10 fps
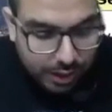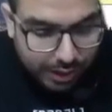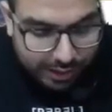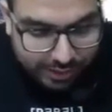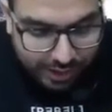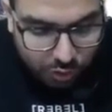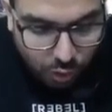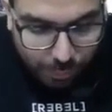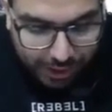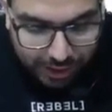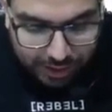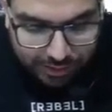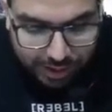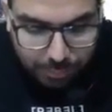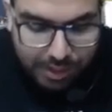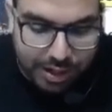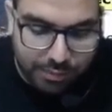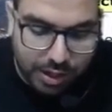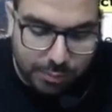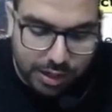it says no penalty shall be
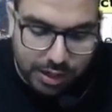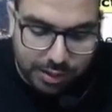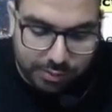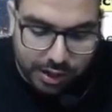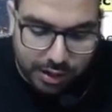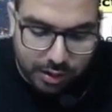leviable if the